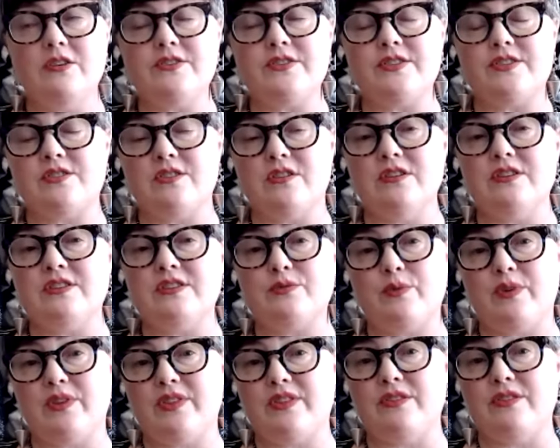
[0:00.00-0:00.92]
with the
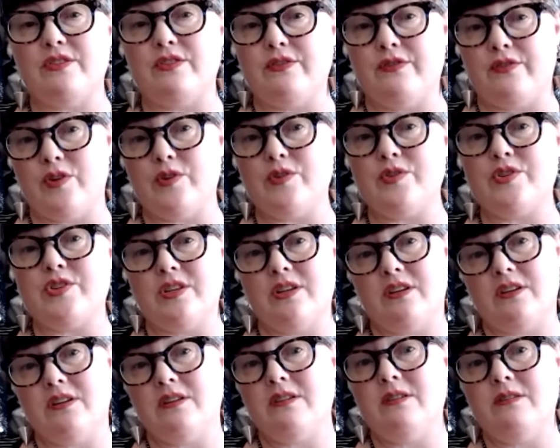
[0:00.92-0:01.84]
devotion
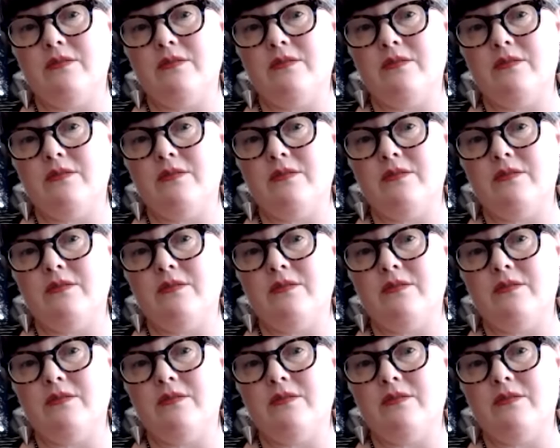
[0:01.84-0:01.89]
right?